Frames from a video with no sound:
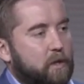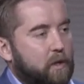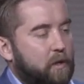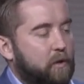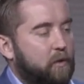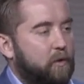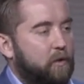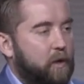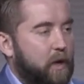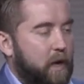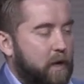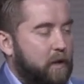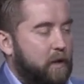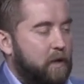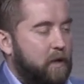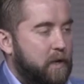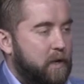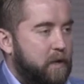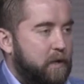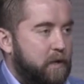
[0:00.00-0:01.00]
including and the
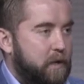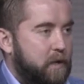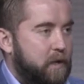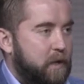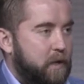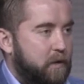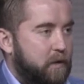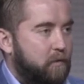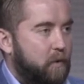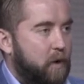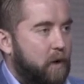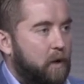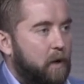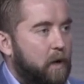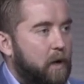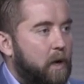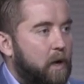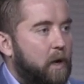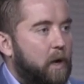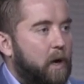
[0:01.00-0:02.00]
DTCC as well,